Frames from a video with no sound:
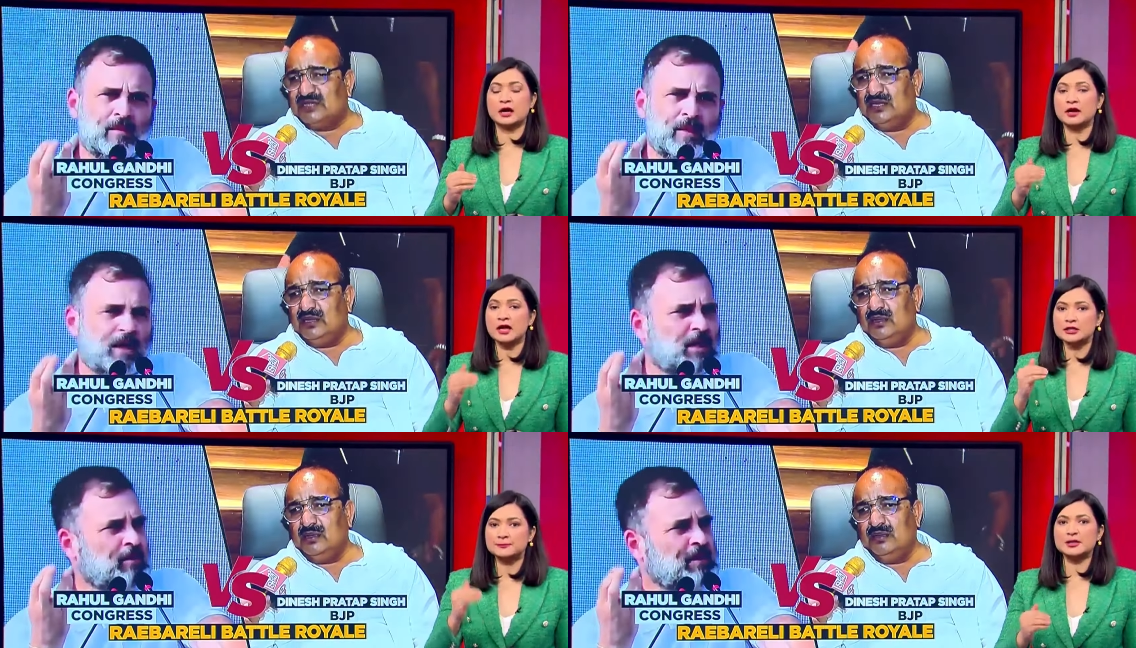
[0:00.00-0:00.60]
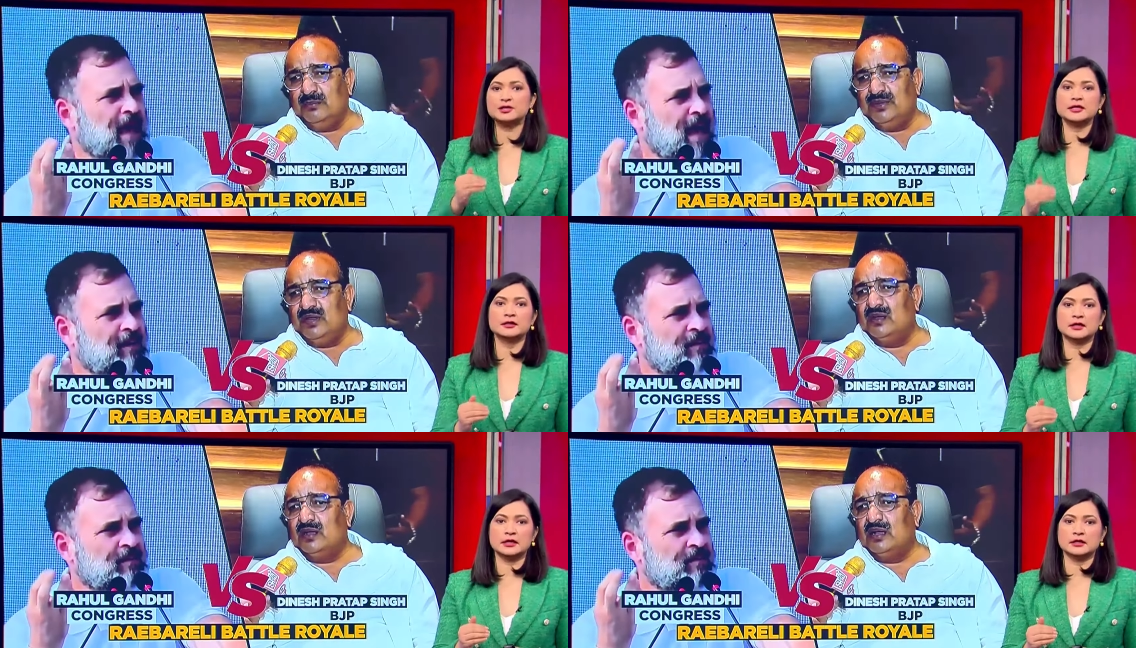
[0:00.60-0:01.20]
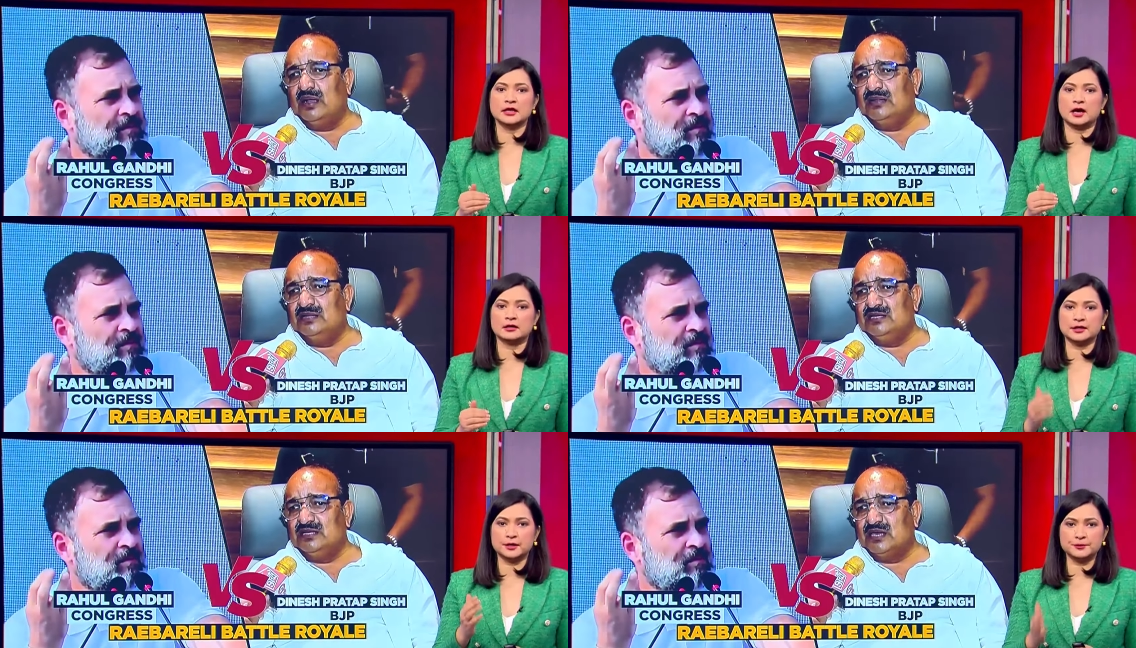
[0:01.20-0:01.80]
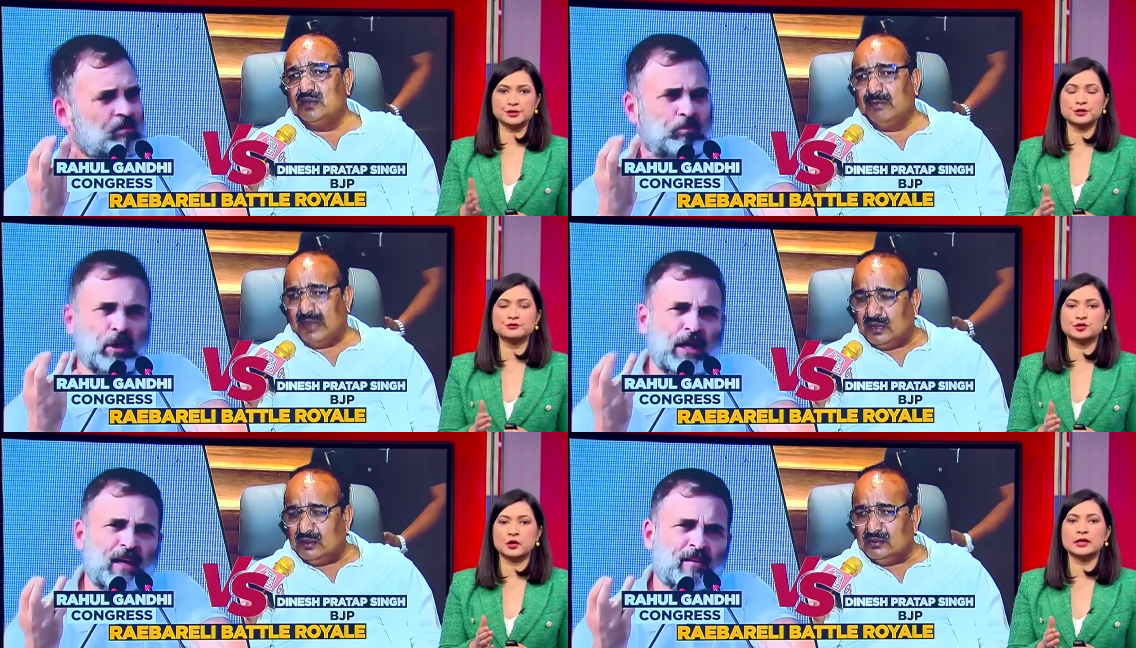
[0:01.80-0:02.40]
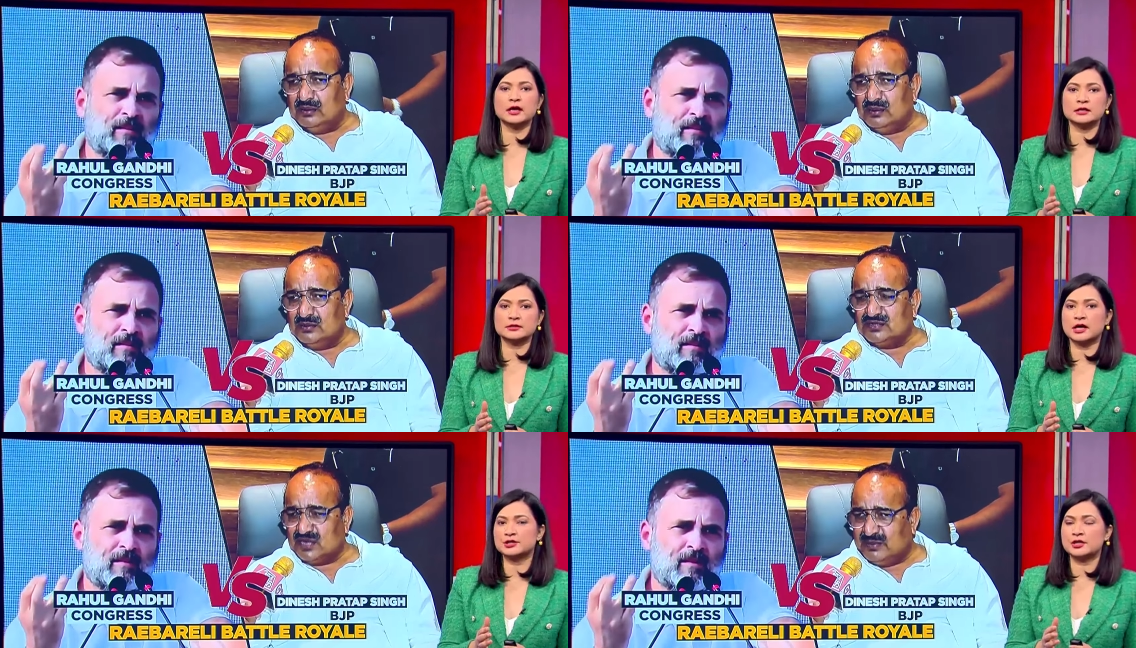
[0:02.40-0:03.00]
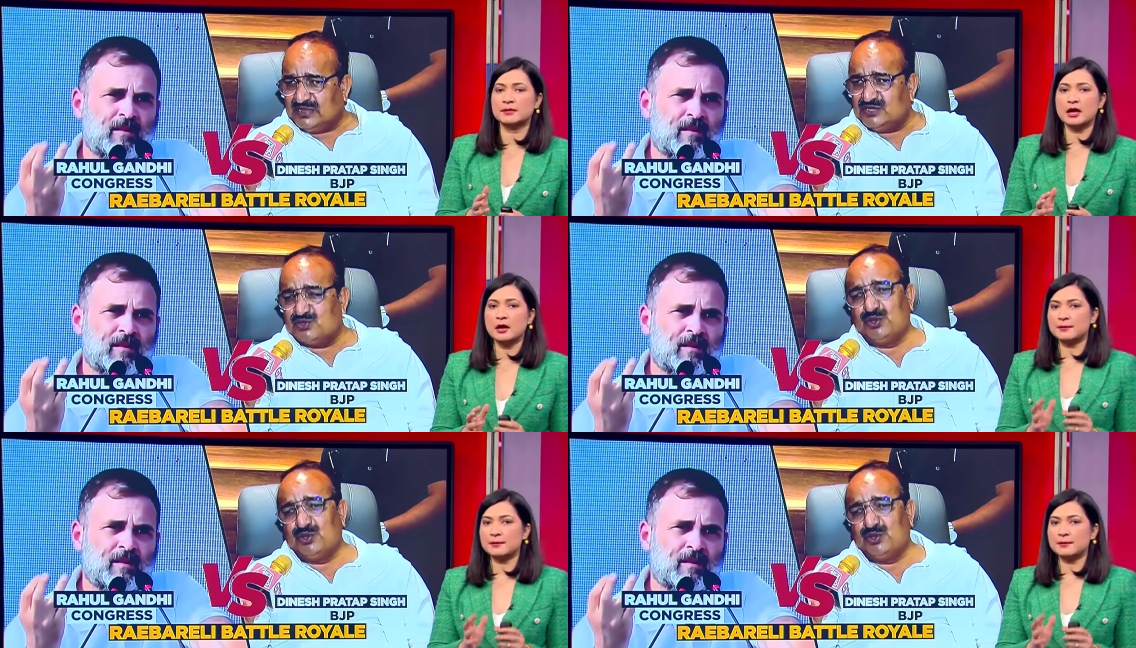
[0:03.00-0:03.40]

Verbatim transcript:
Speaker 1: out, especially in the Hindi heartland. Appreciate you joining us, Rajdeep.